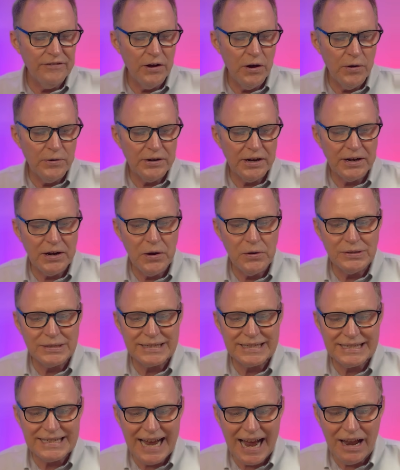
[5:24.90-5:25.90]
of Ocracoke
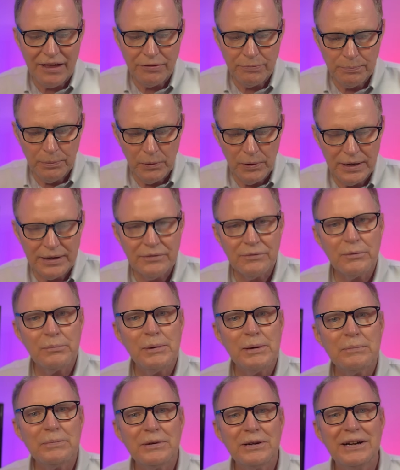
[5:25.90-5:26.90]
South Point.
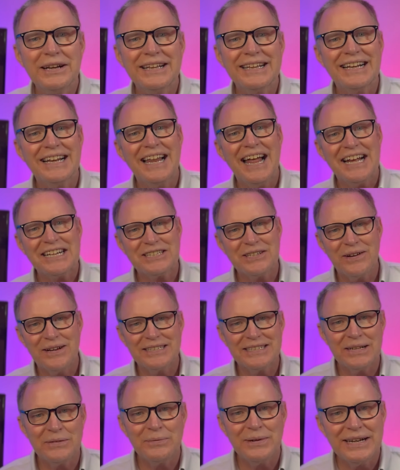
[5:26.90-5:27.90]
Remember last show I
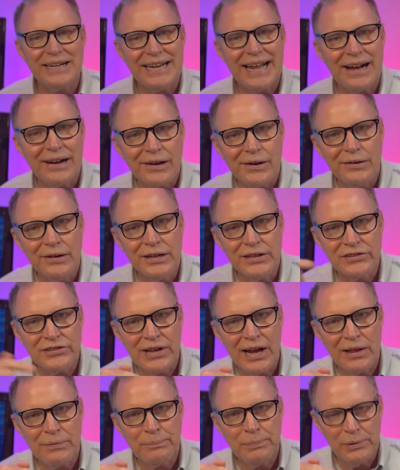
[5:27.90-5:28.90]
said when in doubt, go
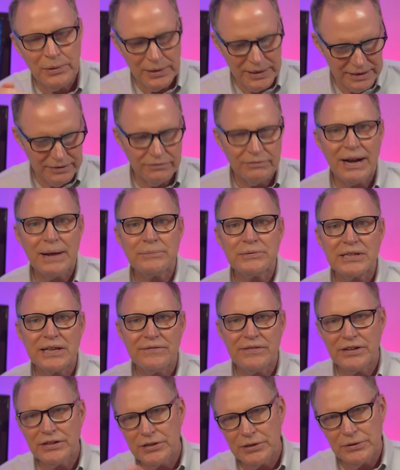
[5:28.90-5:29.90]
South Point, ramp
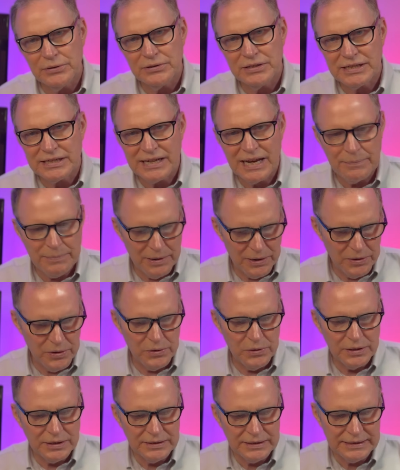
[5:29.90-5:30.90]
72. Just keep on
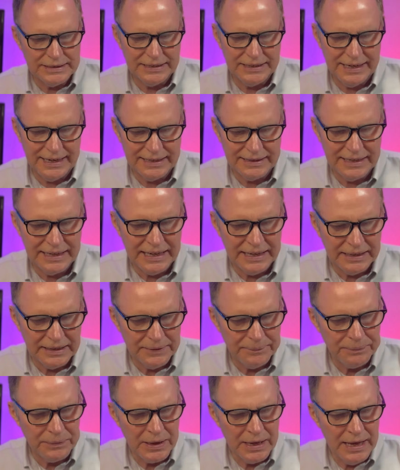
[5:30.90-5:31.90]
going till you hit the
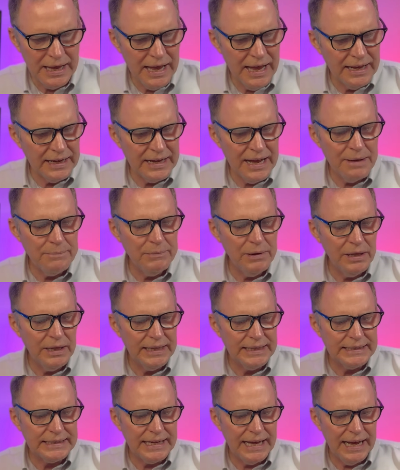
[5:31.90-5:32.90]
inlet. Cut
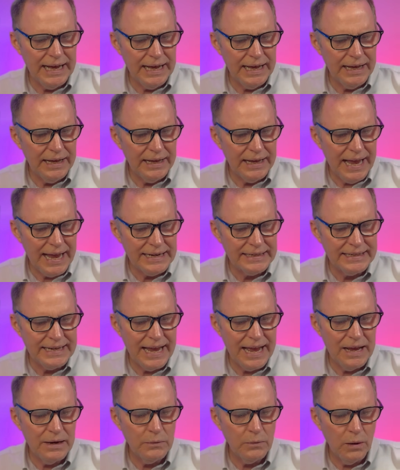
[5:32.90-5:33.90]
Mullet and Ted